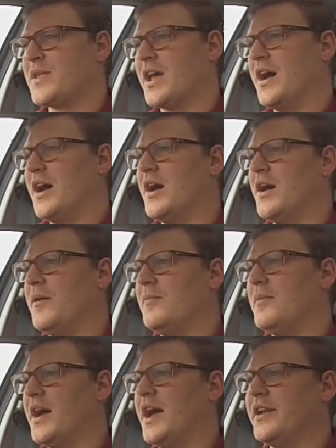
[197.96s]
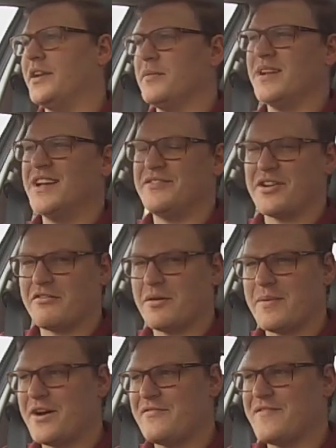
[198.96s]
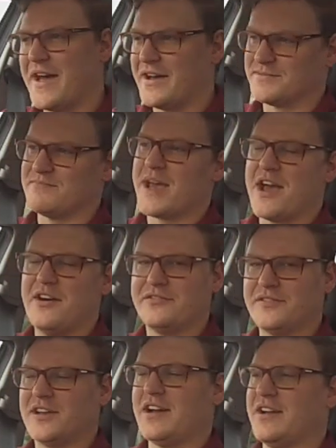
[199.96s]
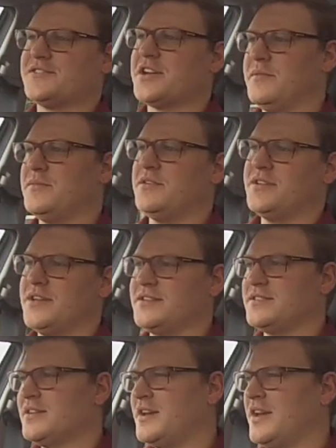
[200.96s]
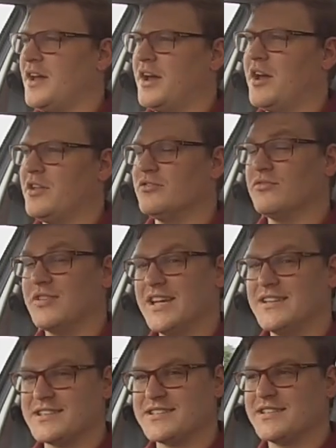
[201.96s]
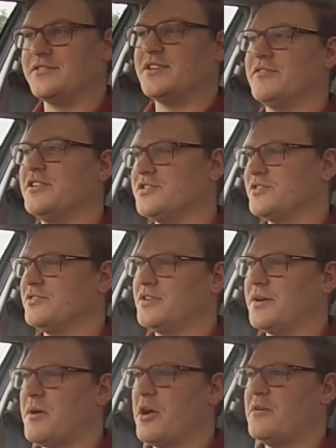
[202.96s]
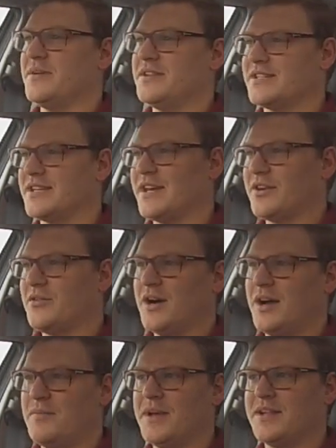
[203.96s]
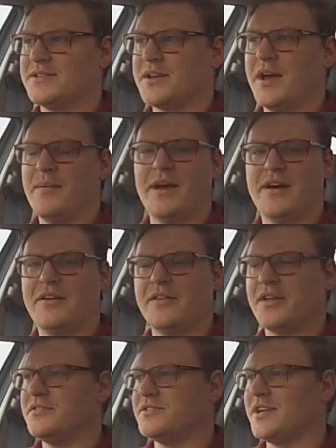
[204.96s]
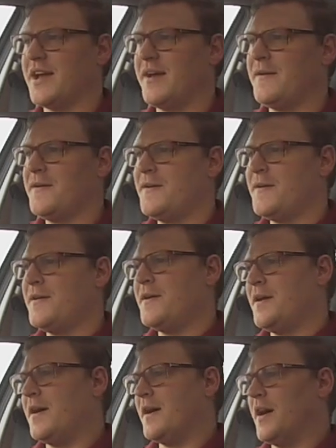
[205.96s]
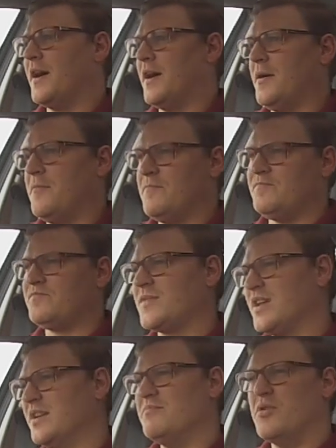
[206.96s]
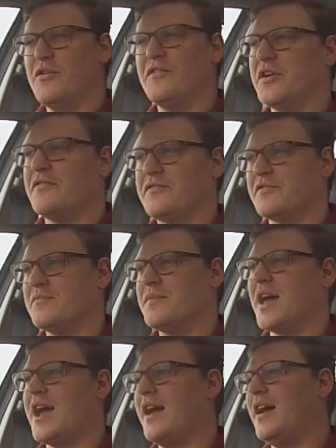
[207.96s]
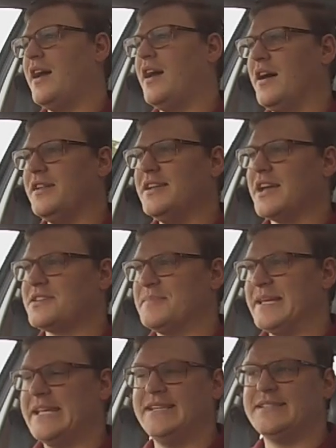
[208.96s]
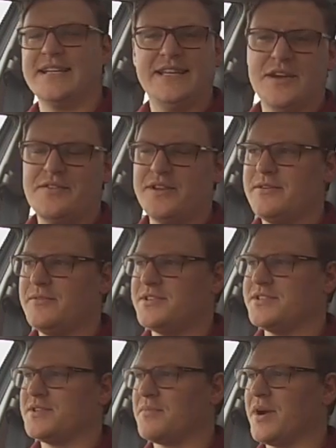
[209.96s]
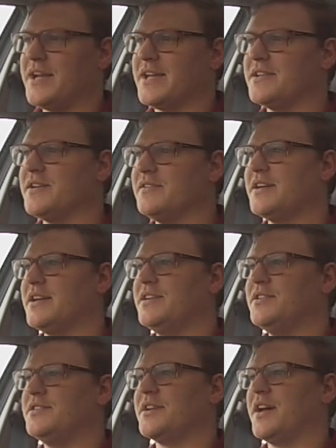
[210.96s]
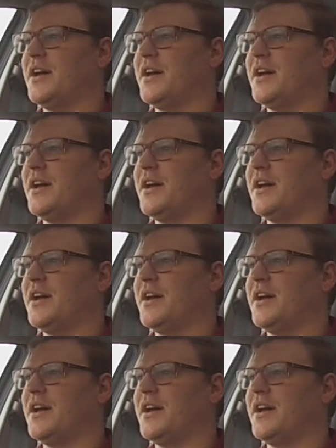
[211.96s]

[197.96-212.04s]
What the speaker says: and I believe they're about £1,000 for lifetime units. The rears are still the original and I'm hoping to get quite a bit of time out of those yet. Then moving on from that, the SBC unit, which is the braking unit, is